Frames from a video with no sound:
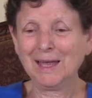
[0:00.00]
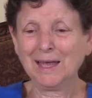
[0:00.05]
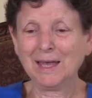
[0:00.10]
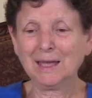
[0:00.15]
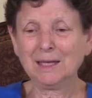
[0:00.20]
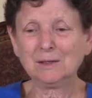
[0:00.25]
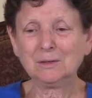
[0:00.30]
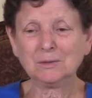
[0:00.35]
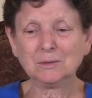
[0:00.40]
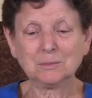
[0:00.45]

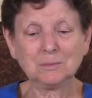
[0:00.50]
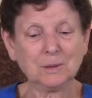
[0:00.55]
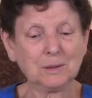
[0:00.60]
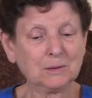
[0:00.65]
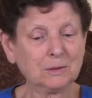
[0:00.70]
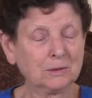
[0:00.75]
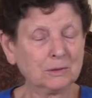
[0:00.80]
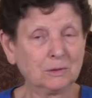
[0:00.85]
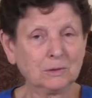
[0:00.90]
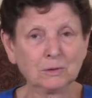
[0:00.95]
But
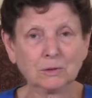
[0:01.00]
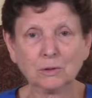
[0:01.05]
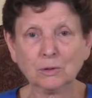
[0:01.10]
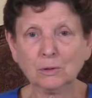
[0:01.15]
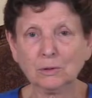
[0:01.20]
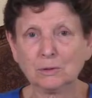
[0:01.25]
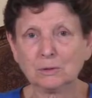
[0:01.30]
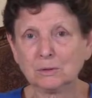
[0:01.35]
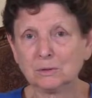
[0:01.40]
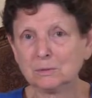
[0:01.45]
the little
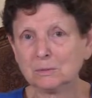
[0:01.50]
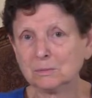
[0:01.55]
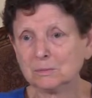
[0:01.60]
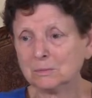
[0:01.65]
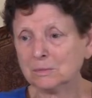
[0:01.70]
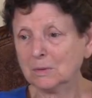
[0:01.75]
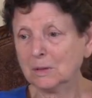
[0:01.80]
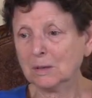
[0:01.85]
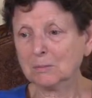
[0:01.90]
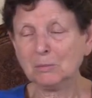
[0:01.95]
girl,
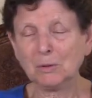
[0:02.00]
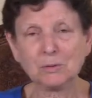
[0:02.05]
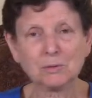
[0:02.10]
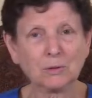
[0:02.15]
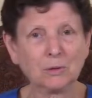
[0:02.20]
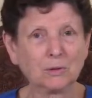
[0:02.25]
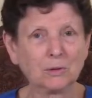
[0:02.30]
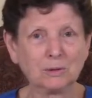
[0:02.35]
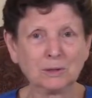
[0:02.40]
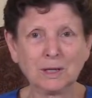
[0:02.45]

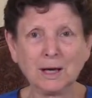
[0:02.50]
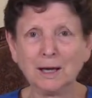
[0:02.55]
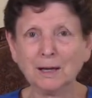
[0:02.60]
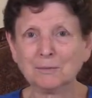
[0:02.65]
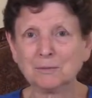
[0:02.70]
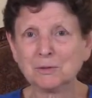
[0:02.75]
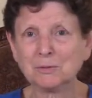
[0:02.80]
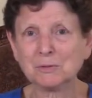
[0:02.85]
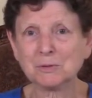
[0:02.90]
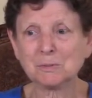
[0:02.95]
her
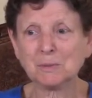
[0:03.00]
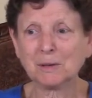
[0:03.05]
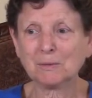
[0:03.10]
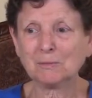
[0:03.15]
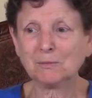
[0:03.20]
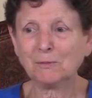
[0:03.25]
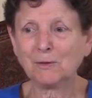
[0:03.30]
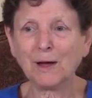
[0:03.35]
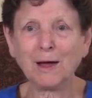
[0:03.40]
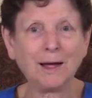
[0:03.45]
life, she was
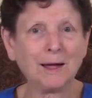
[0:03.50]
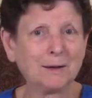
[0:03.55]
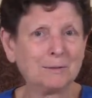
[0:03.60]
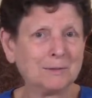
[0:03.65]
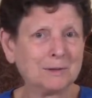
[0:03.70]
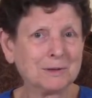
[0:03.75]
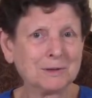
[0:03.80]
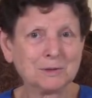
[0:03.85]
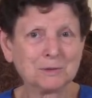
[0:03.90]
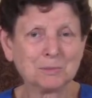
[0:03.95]
about 5
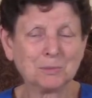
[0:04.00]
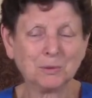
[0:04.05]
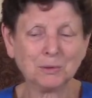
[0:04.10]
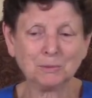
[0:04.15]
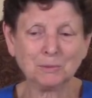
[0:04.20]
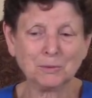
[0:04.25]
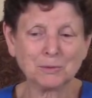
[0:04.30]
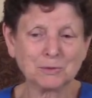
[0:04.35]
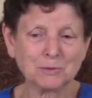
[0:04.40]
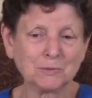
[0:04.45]
at this
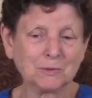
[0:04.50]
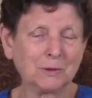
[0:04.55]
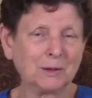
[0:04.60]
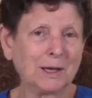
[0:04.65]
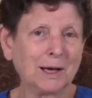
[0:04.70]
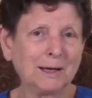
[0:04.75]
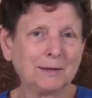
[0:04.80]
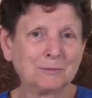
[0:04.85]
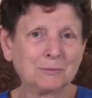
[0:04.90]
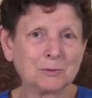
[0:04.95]
point, most of her
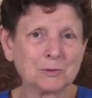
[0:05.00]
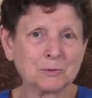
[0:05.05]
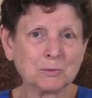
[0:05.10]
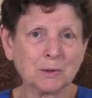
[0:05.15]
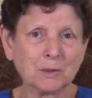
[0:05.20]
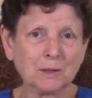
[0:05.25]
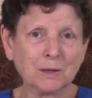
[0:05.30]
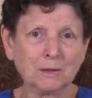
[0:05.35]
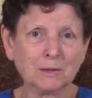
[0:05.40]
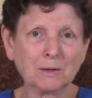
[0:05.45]
life was
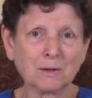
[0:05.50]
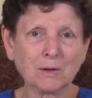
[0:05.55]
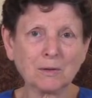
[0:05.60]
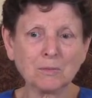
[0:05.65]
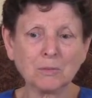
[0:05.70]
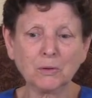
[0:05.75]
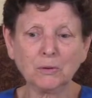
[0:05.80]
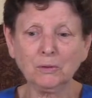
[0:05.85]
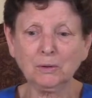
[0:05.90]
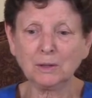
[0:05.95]
within the
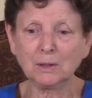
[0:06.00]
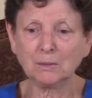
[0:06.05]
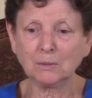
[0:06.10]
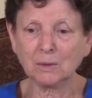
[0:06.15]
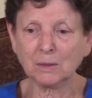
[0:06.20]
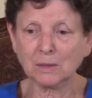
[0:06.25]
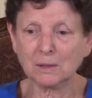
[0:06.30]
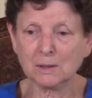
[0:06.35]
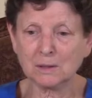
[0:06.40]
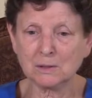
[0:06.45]
community
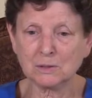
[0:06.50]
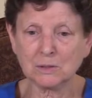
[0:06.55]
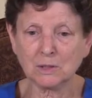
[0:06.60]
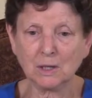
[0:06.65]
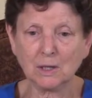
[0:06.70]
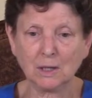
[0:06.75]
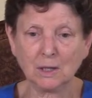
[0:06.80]
with these